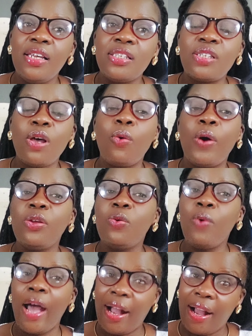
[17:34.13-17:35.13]
So when you
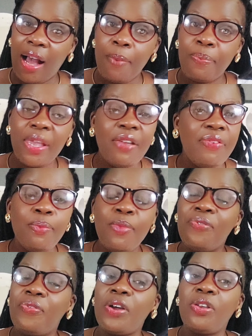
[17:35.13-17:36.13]
wake up, even
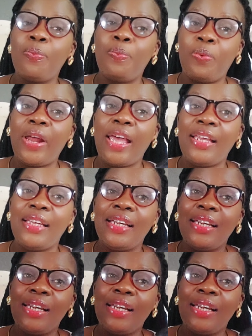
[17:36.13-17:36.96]
before you pray,